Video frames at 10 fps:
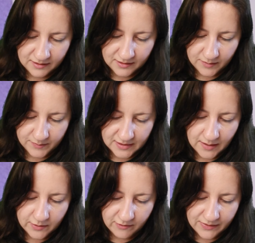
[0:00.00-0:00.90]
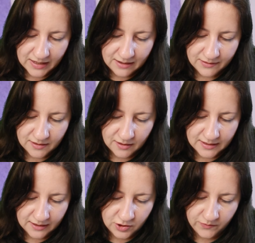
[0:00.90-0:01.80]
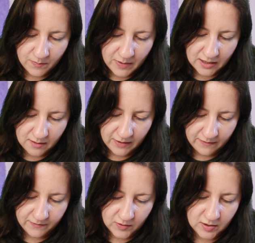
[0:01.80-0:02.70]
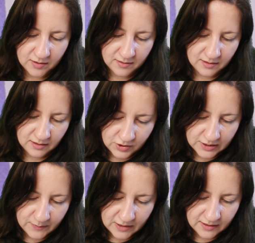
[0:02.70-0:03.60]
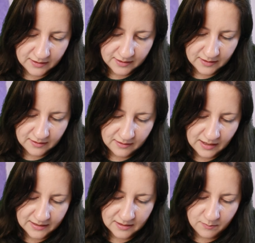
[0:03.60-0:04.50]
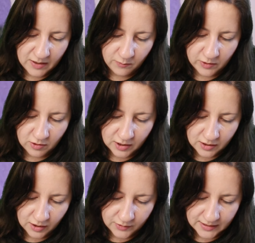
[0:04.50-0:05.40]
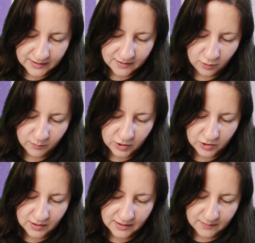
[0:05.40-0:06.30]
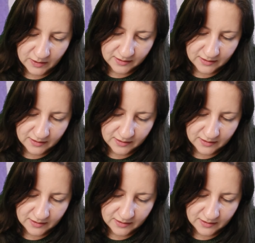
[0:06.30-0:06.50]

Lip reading: So I'm stabbing around the outside edge of the pink bit first, just because that's the bit we're not going to notice so much that it's been